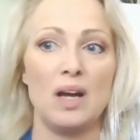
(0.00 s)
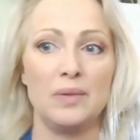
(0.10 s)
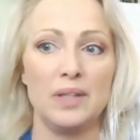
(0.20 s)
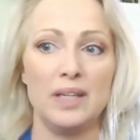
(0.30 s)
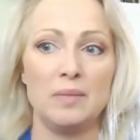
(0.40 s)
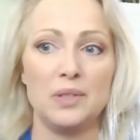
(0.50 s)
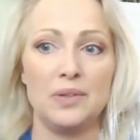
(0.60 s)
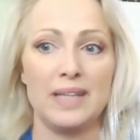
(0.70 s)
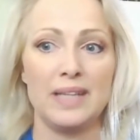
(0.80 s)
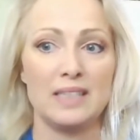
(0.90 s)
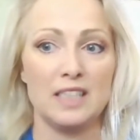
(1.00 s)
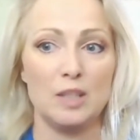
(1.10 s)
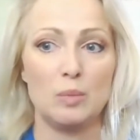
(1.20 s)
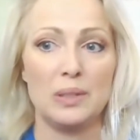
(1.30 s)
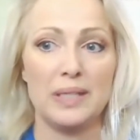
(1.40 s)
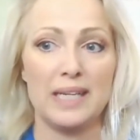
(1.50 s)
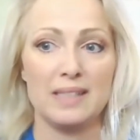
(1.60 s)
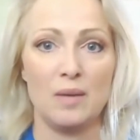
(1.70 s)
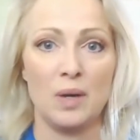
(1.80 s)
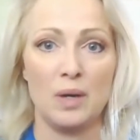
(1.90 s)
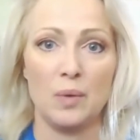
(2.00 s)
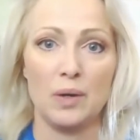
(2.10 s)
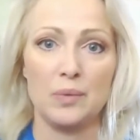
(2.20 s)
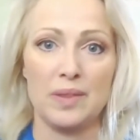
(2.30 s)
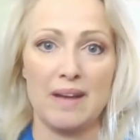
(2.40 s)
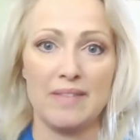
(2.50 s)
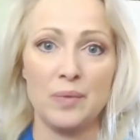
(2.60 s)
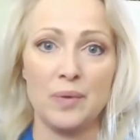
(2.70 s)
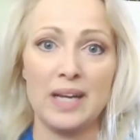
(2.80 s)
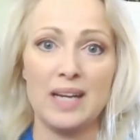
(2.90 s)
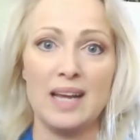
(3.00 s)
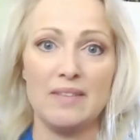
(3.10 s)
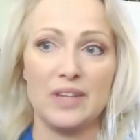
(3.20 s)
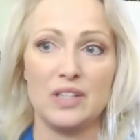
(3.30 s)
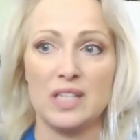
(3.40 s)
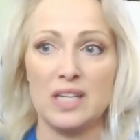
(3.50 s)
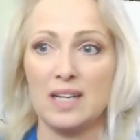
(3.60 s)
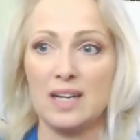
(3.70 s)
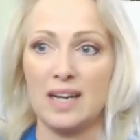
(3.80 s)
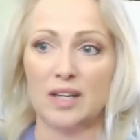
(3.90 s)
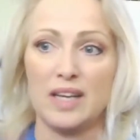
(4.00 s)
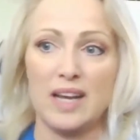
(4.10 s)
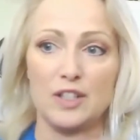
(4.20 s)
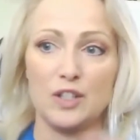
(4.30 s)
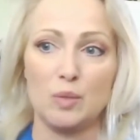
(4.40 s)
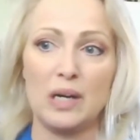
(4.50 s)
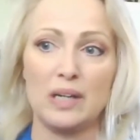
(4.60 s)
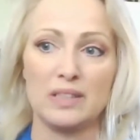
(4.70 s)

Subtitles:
I really am doing that deliberately, because I want to work with everyone, and if there's any kind of kinks or bugs,